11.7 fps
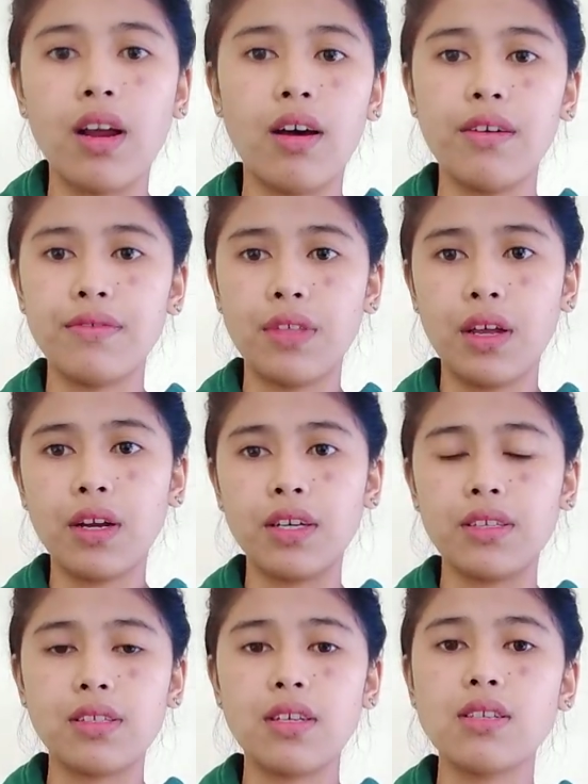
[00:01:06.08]
of the
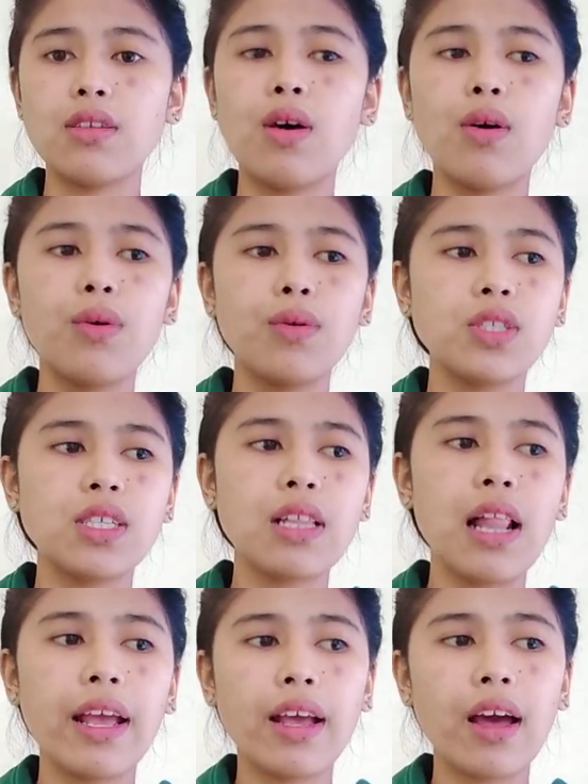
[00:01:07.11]
Earth. So, just
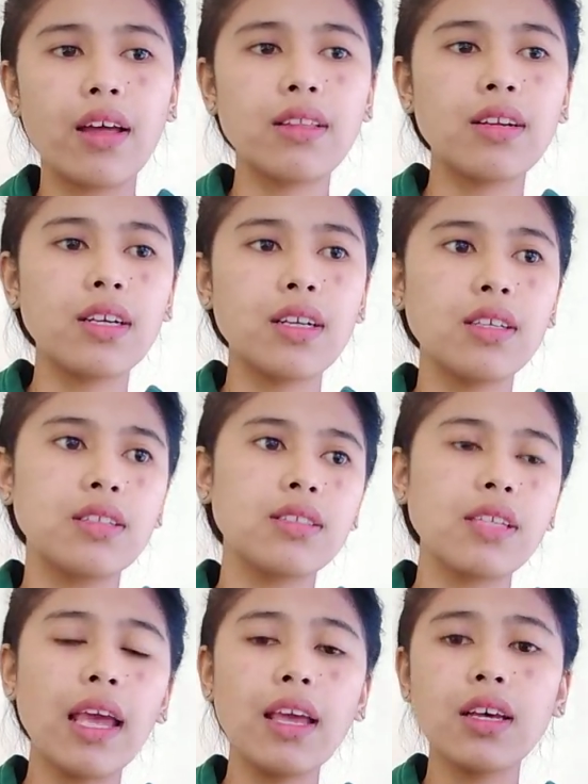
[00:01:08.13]
like other
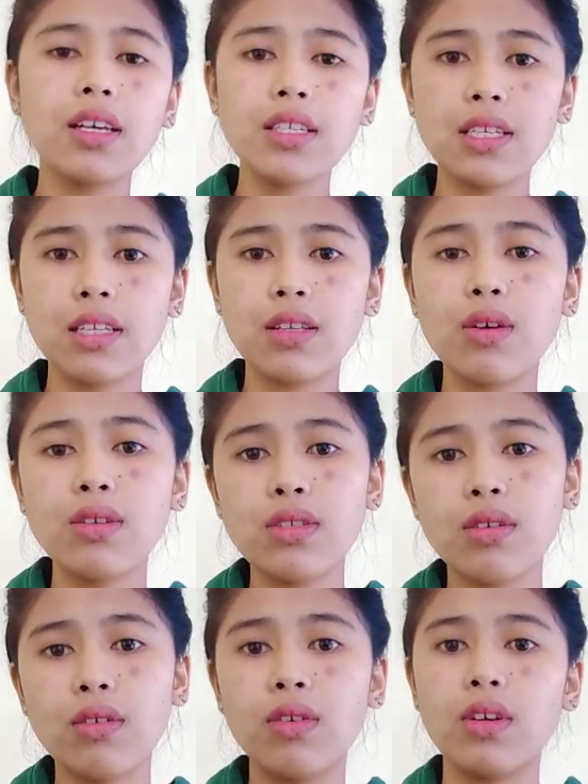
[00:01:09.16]
cycles, it
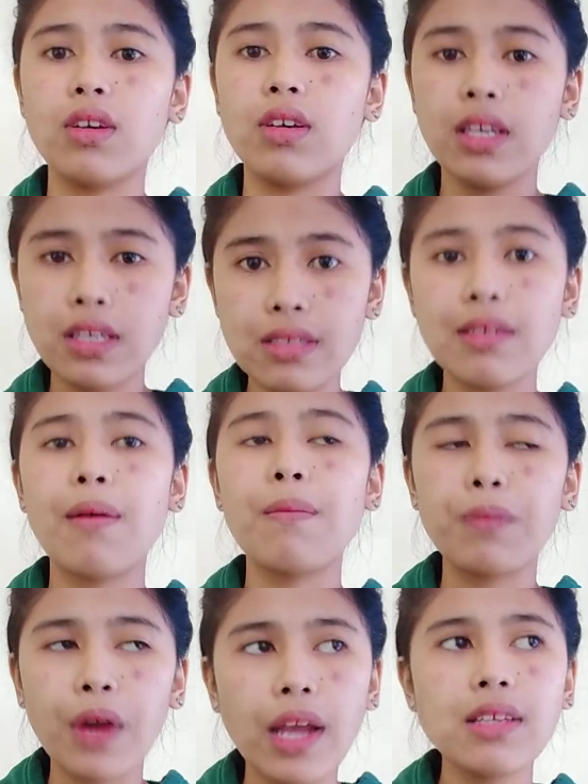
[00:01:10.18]
also is
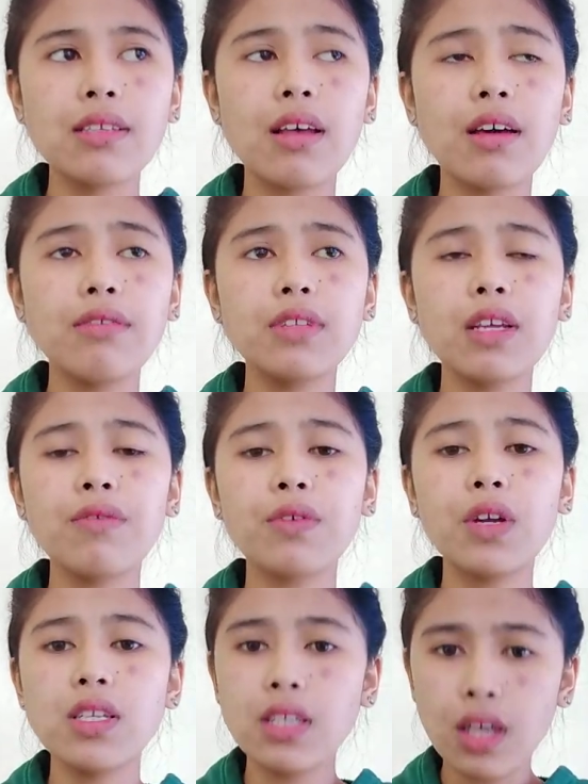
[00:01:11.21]
comprised of
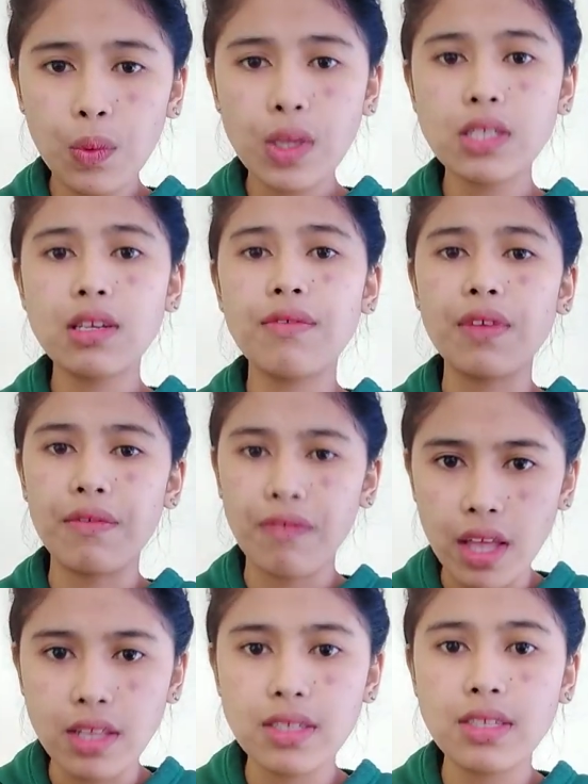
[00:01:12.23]
different sequence of
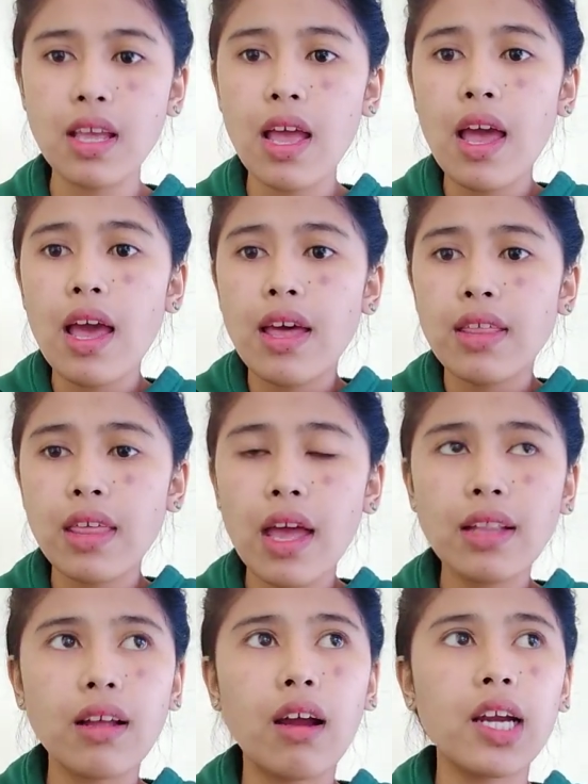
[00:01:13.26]
events
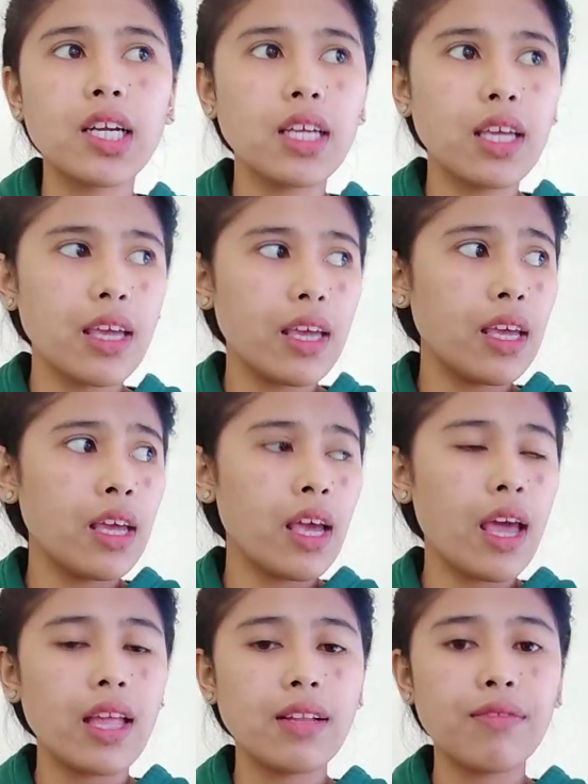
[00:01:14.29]
that are key
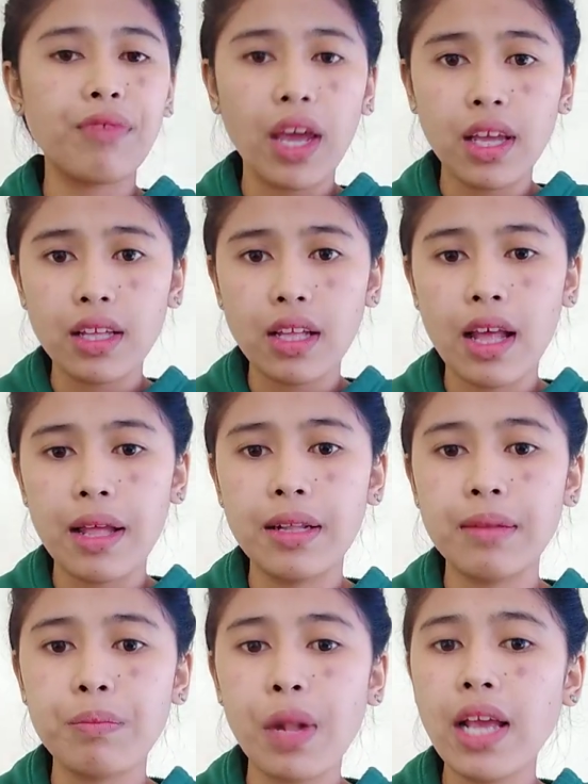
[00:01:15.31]
and
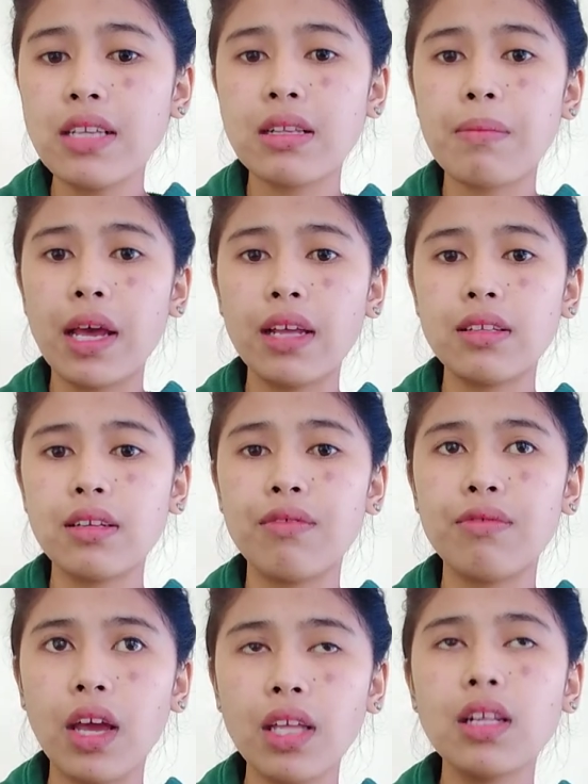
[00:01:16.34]
plays a
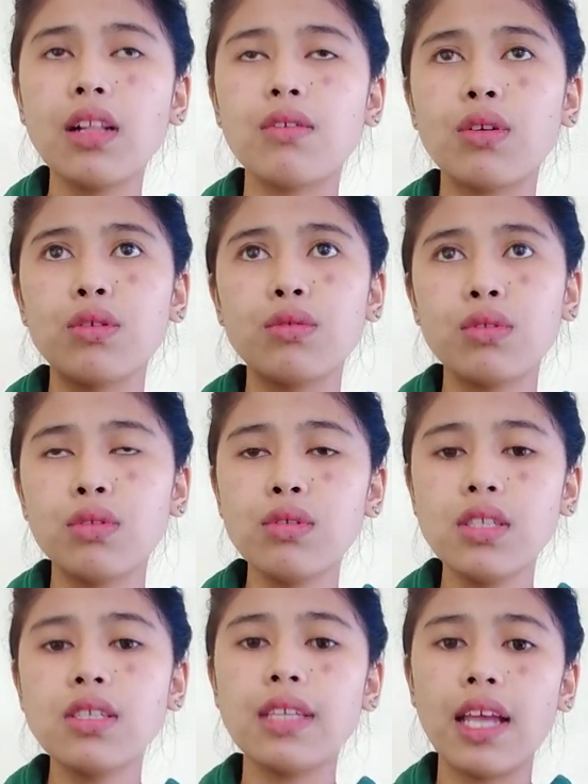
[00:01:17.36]
vital role to
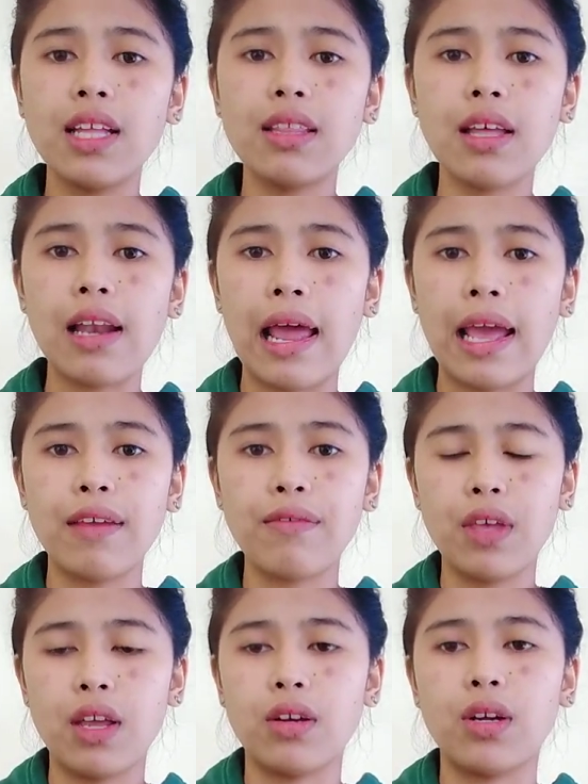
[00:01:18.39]
sustain the
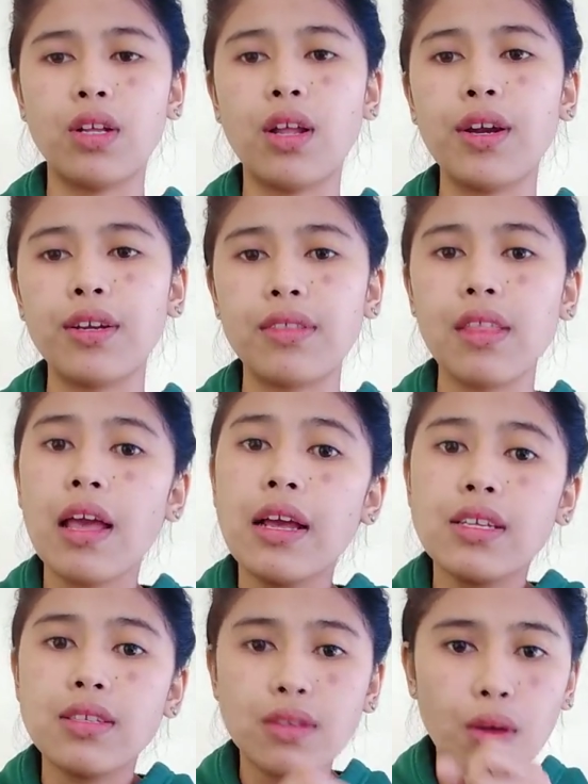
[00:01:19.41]
life here on Earth.
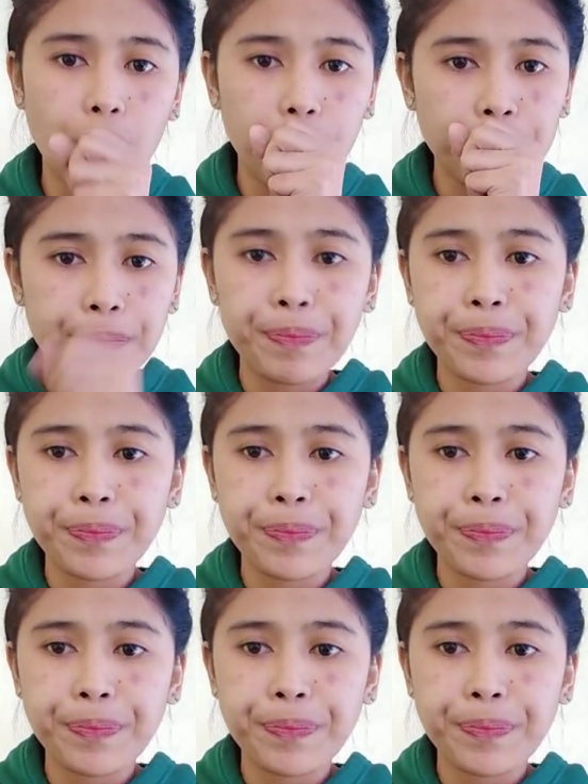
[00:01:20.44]
So,